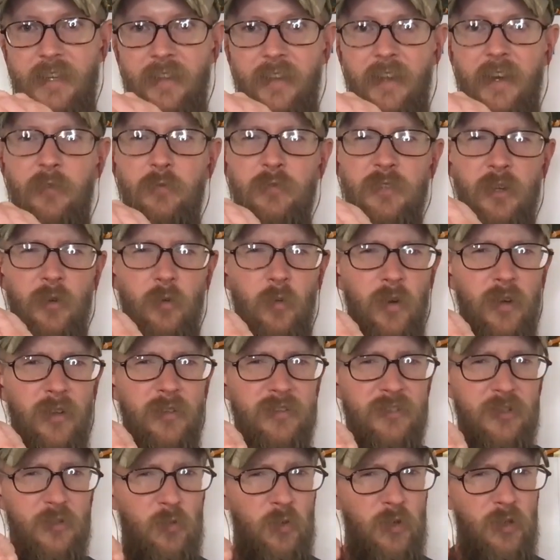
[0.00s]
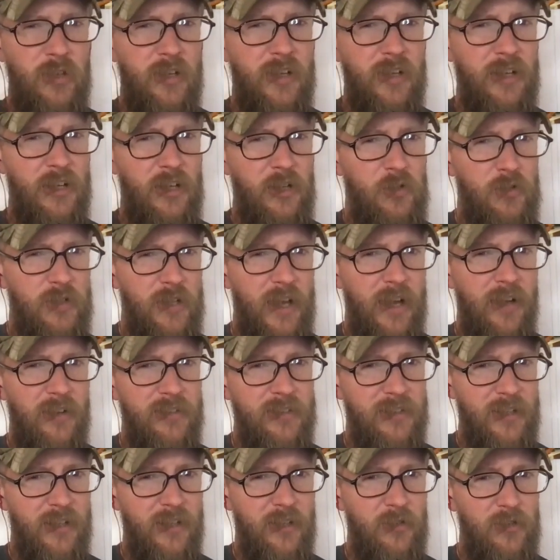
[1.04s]
And then everyone's like, well, is it really going to go down?
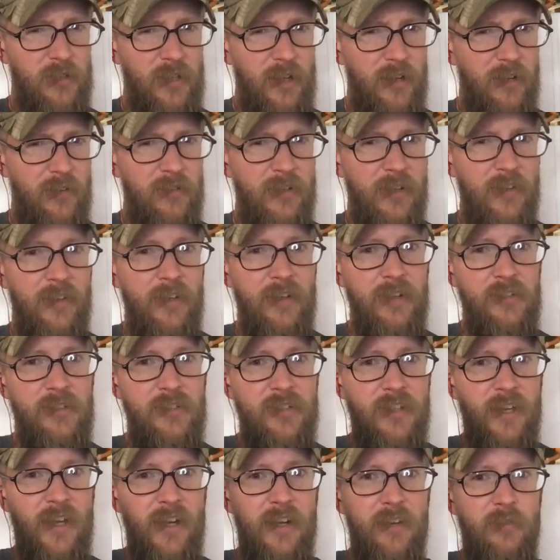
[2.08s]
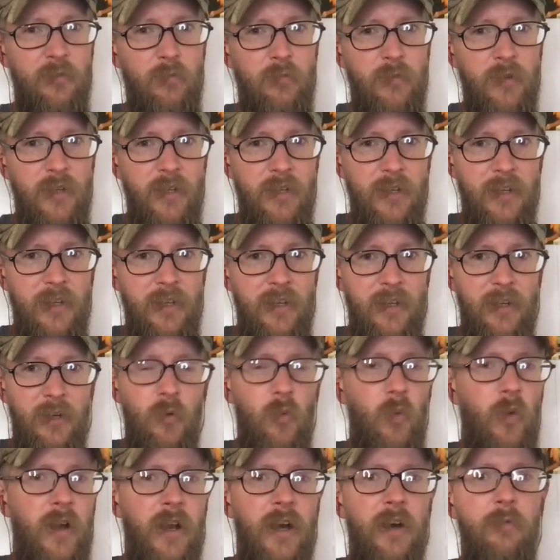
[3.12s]
Is it going to go down? And then it just kind of
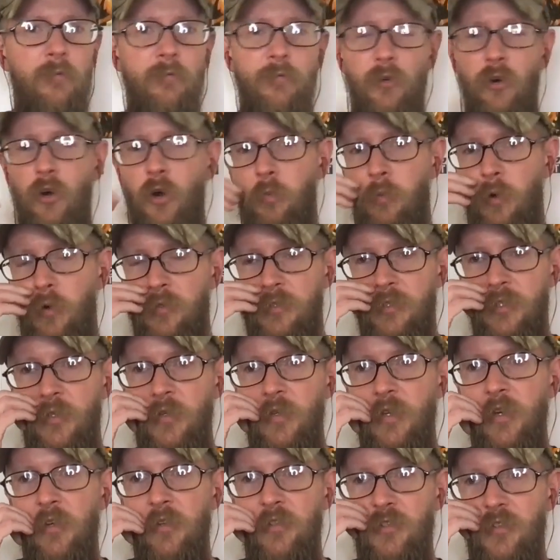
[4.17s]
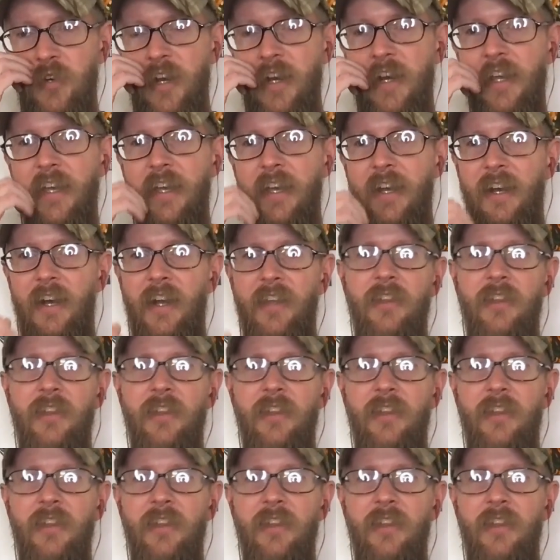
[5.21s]
went up for almost 2 years straight again.